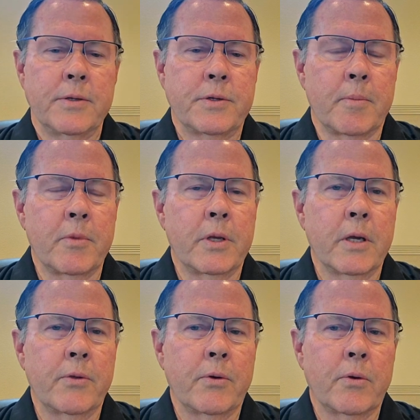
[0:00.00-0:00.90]
Some of
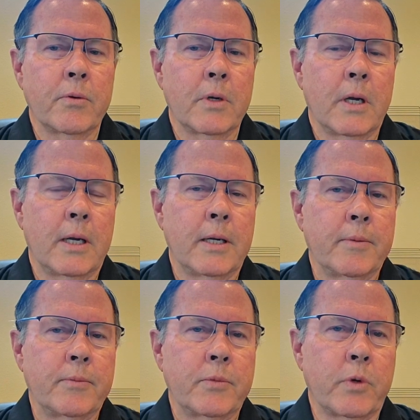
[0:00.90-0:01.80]
the other
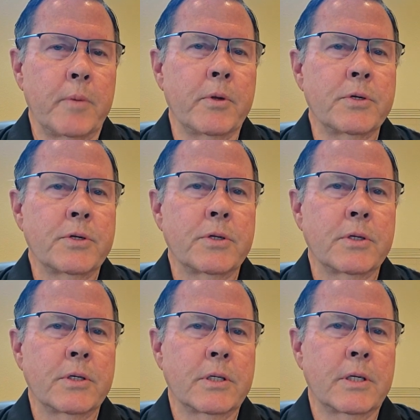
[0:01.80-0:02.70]
treatments
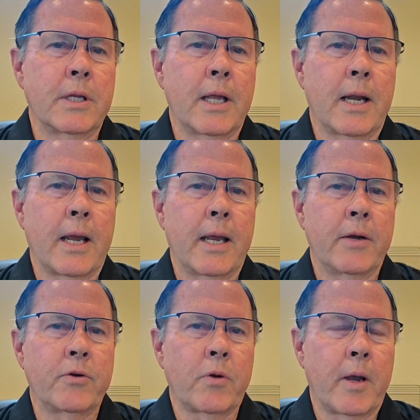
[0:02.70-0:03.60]
that I
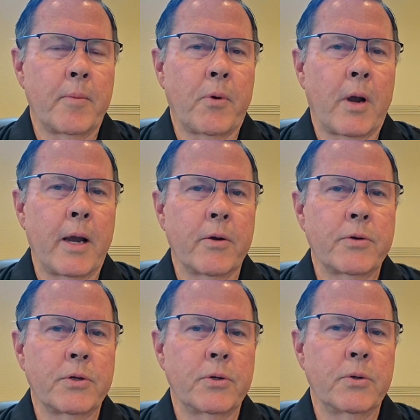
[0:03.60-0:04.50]
had tried prior
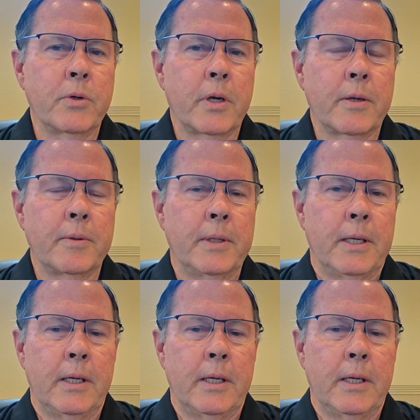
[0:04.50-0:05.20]
to